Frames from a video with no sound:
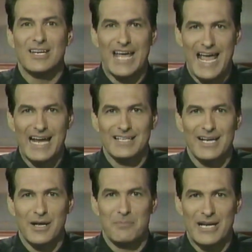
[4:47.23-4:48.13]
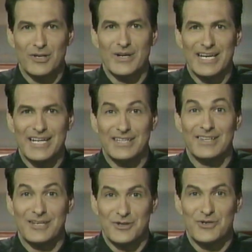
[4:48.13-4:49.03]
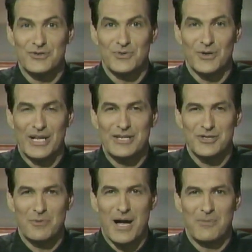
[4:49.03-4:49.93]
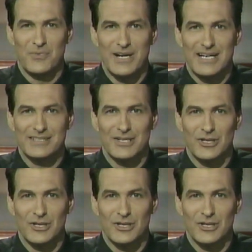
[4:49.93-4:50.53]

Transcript: to act like a bigger idiot than yours truly, Joe Bob Briggs.